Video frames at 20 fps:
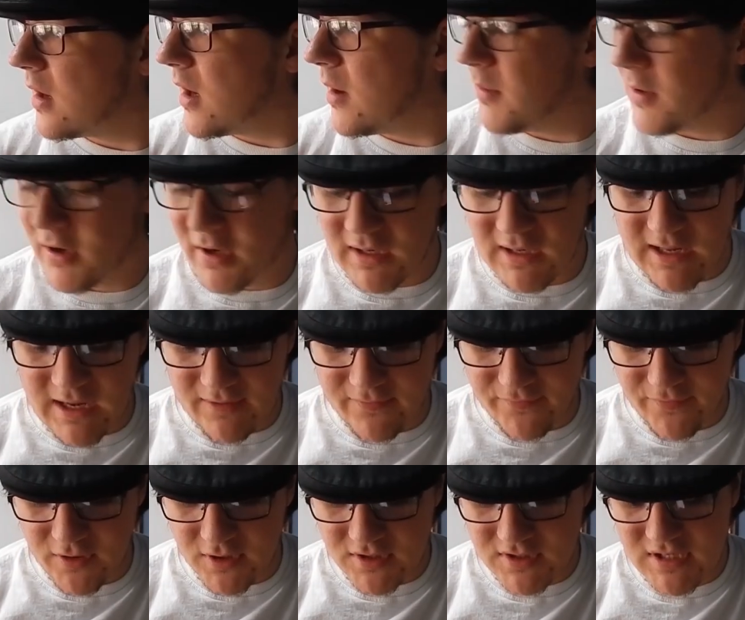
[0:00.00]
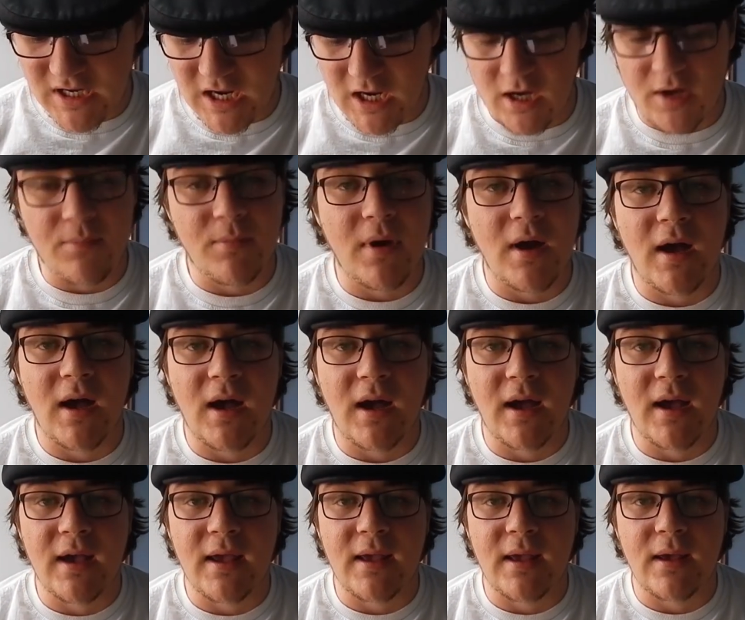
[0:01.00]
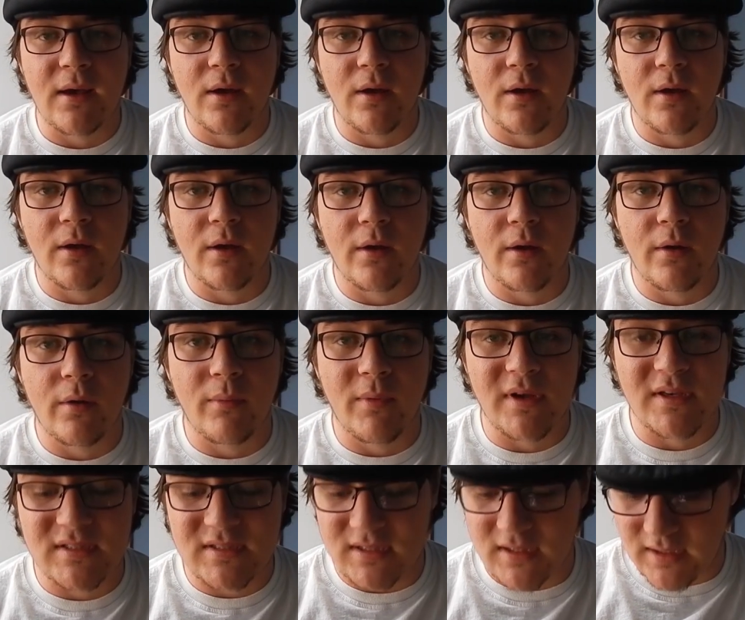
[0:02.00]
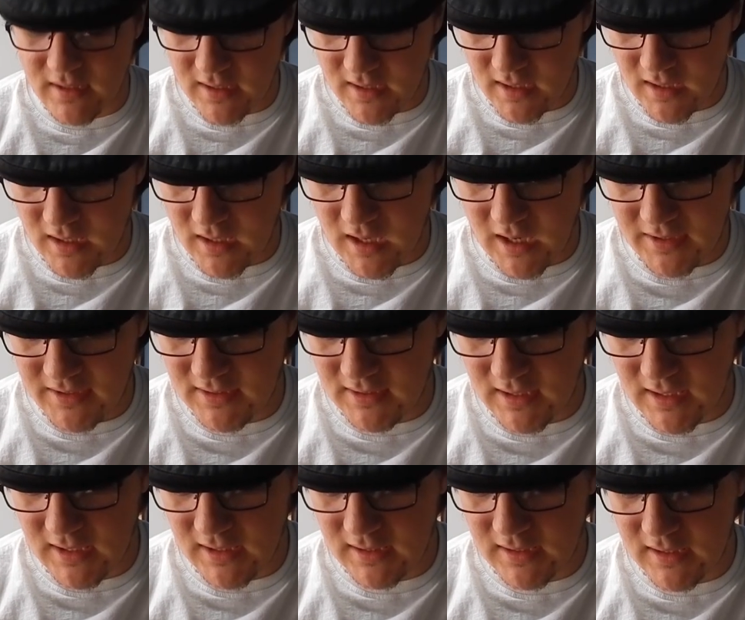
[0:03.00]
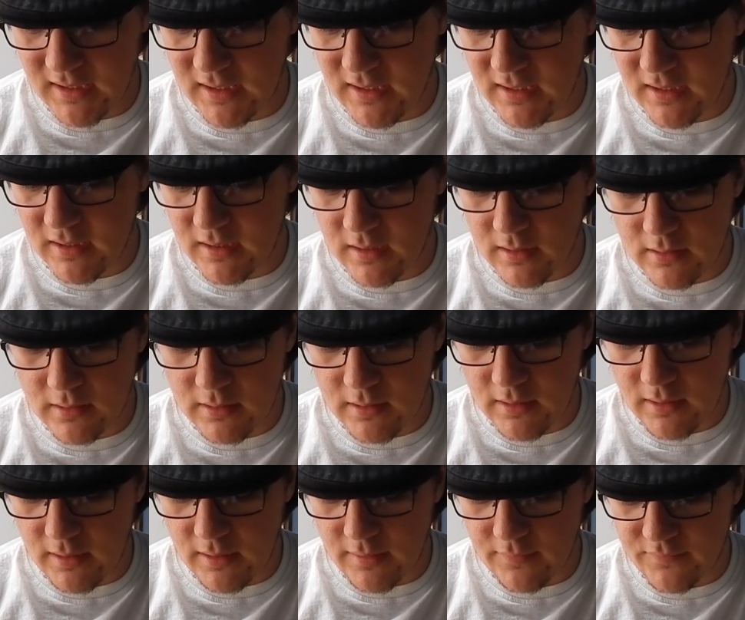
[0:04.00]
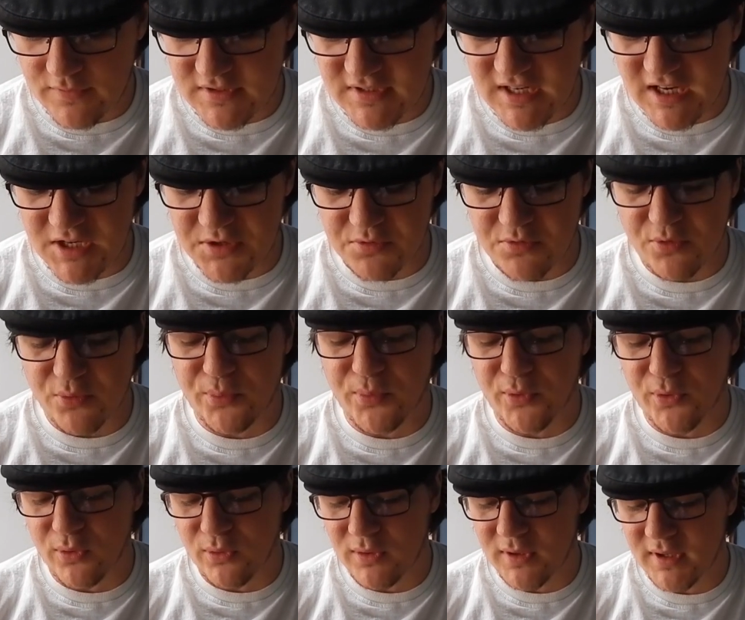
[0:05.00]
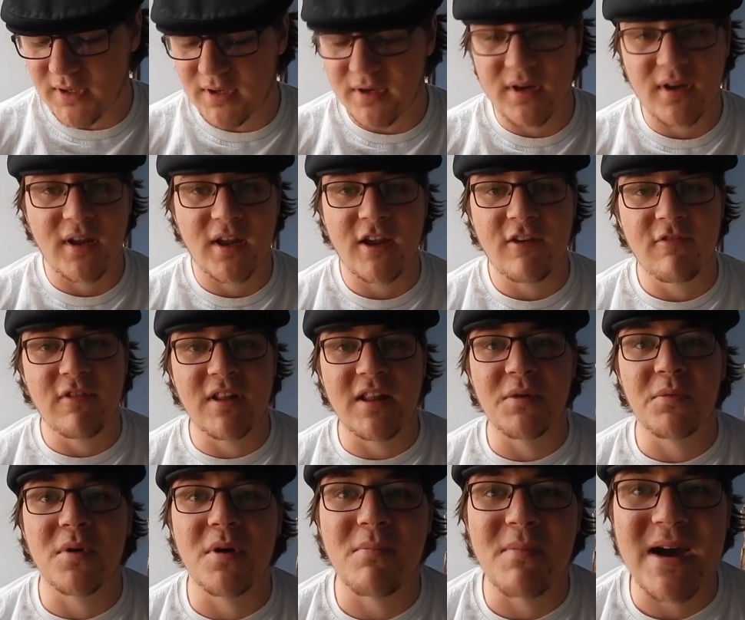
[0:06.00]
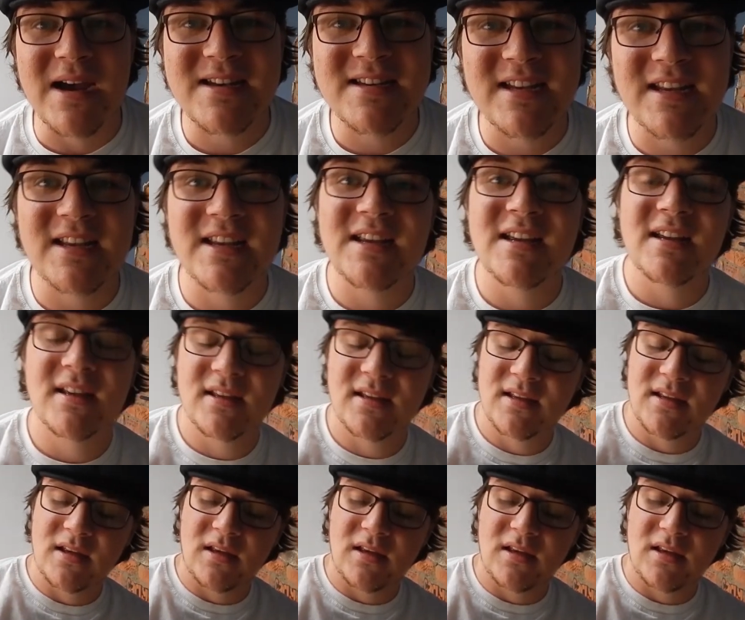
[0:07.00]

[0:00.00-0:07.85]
I'm not going to lie, first time I wicked it, I didn't like it. The tastes were appalling. It really weren't my ting.